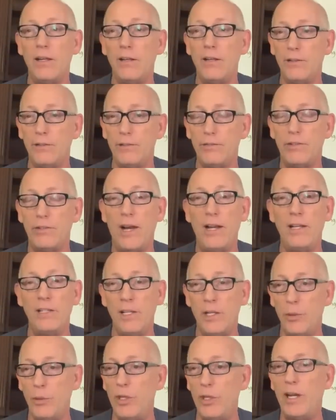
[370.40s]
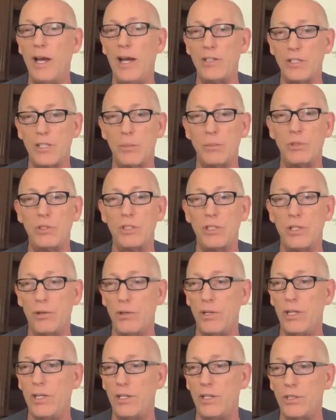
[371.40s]
finally, we got some
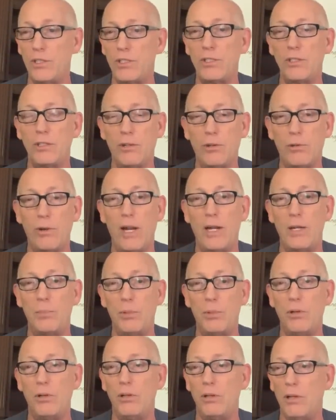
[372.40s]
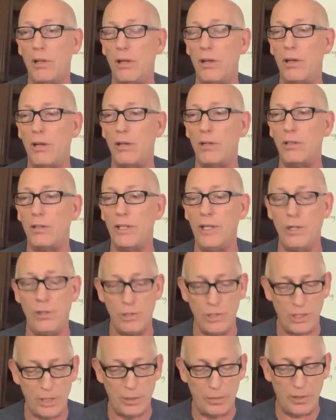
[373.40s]
serious, credible uh,
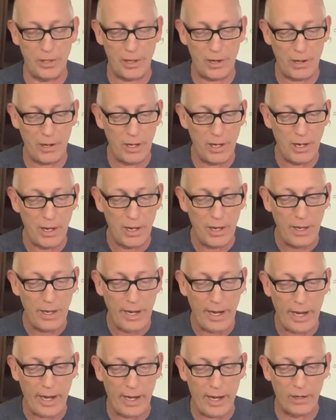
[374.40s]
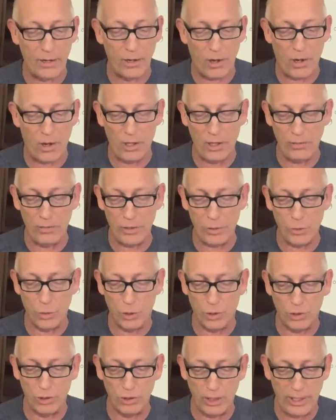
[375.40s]
leadership there, and all of the
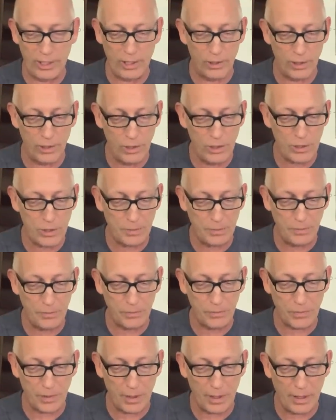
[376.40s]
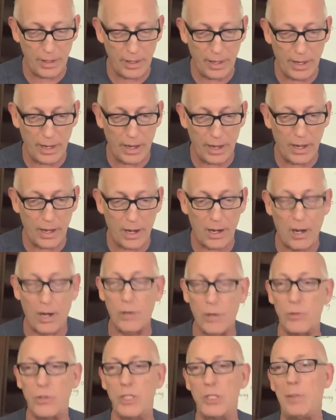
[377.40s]
world leaders uh,
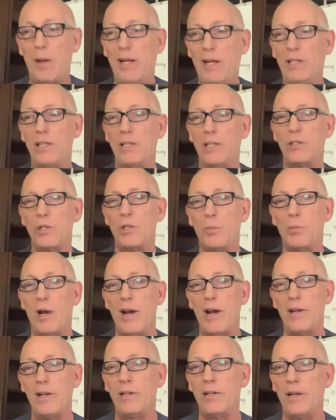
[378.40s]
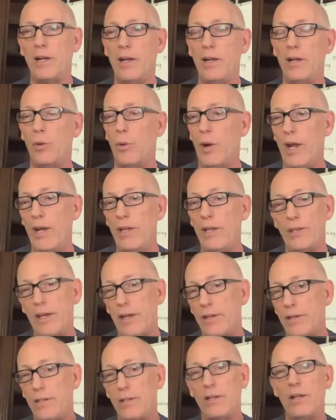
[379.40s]
are respecting Joe Biden in a way
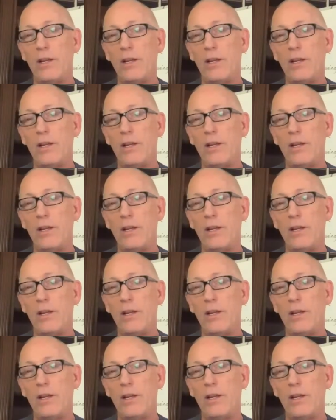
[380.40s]
that